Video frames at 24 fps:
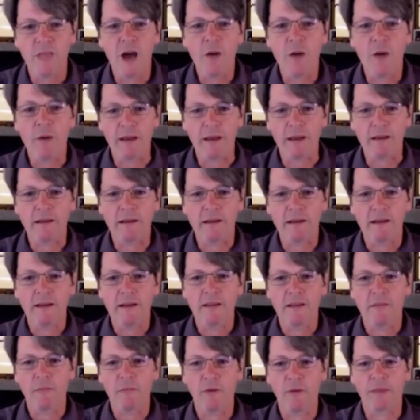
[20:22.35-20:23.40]
Knowing
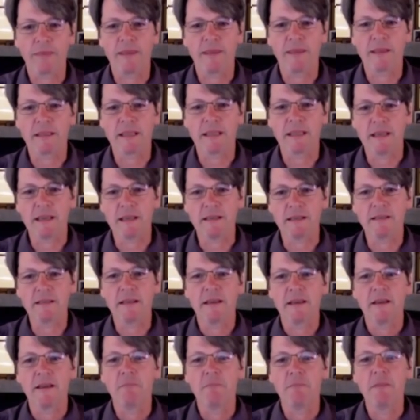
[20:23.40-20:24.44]
what this
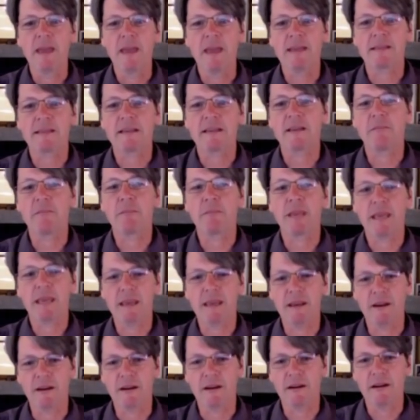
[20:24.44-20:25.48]
is makes it
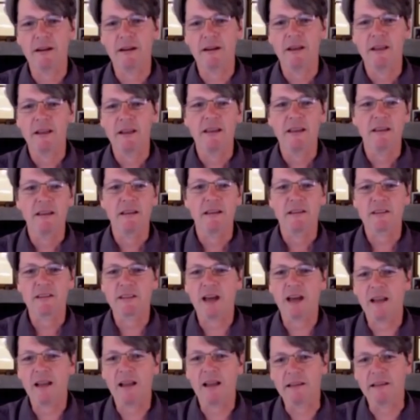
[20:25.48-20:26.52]
appear
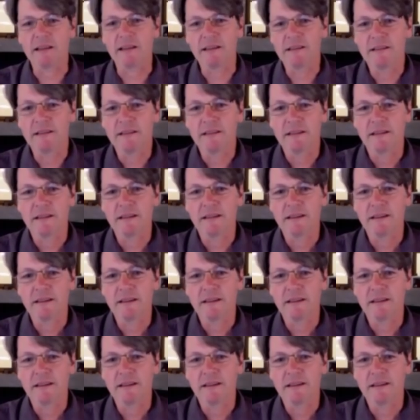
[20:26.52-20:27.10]
solid